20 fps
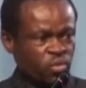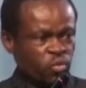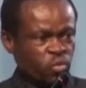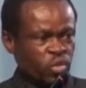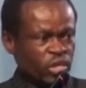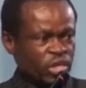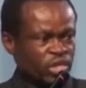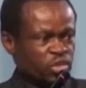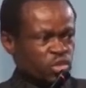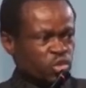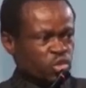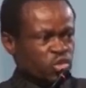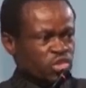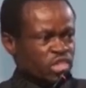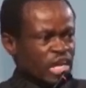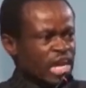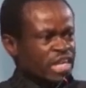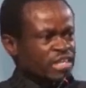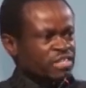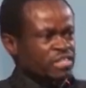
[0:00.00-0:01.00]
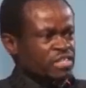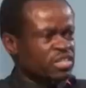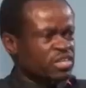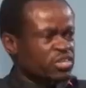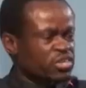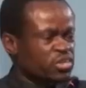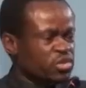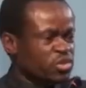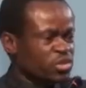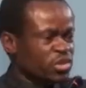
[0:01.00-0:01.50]
We do that
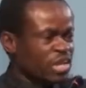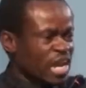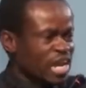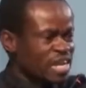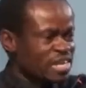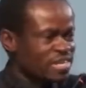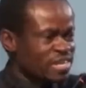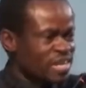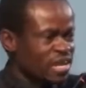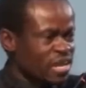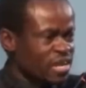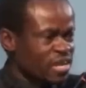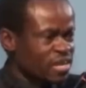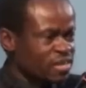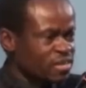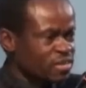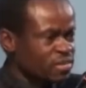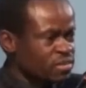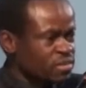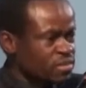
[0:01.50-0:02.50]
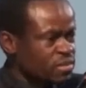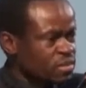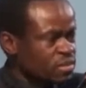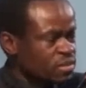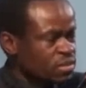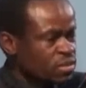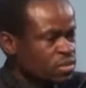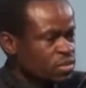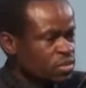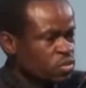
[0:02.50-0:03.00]
in Uganda,
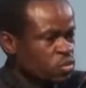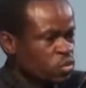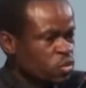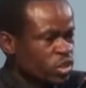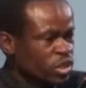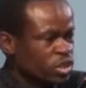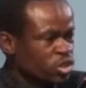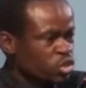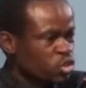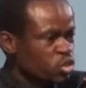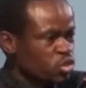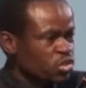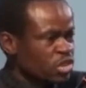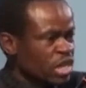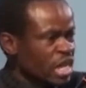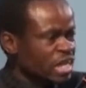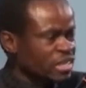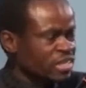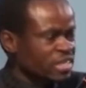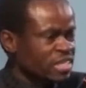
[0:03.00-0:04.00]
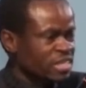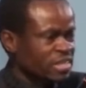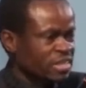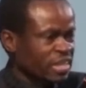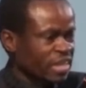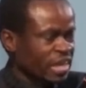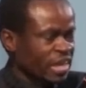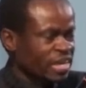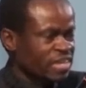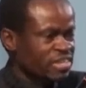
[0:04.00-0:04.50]
we do that in
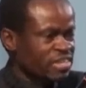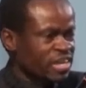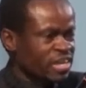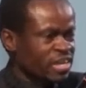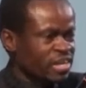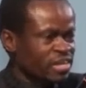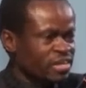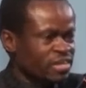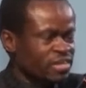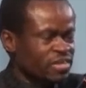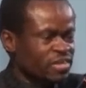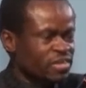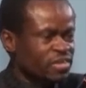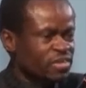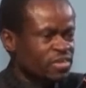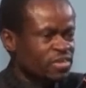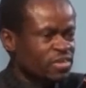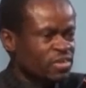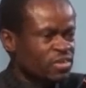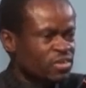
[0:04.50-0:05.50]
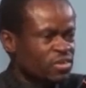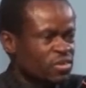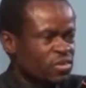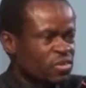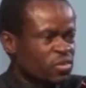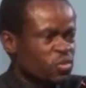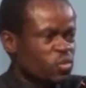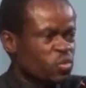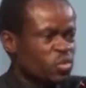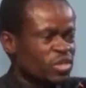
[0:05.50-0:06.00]
Kenya,
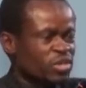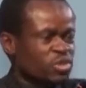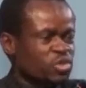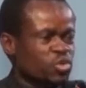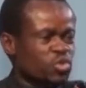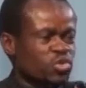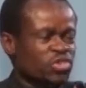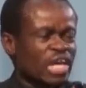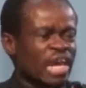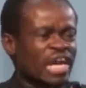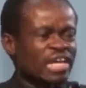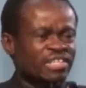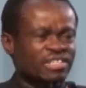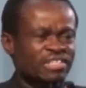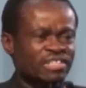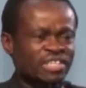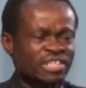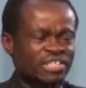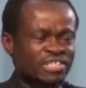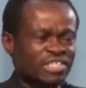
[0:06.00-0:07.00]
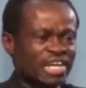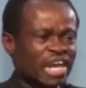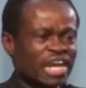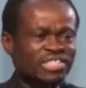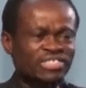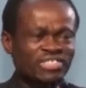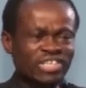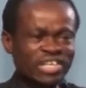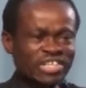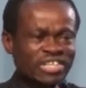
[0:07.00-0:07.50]
we do that in
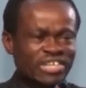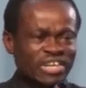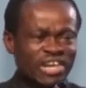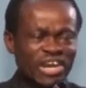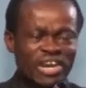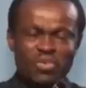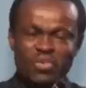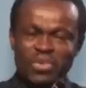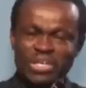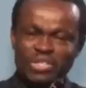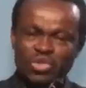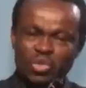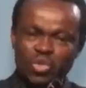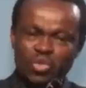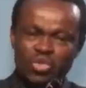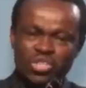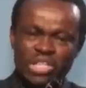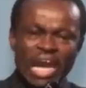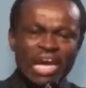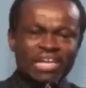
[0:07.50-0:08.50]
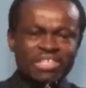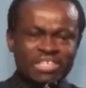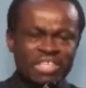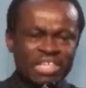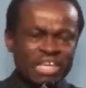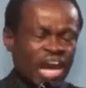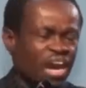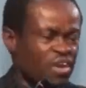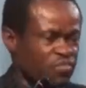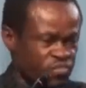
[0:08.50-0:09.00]
Tanzania, we do that
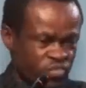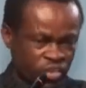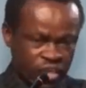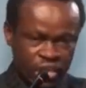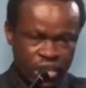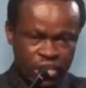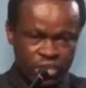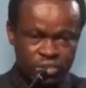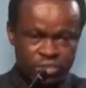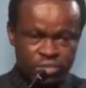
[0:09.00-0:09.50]
in Africa.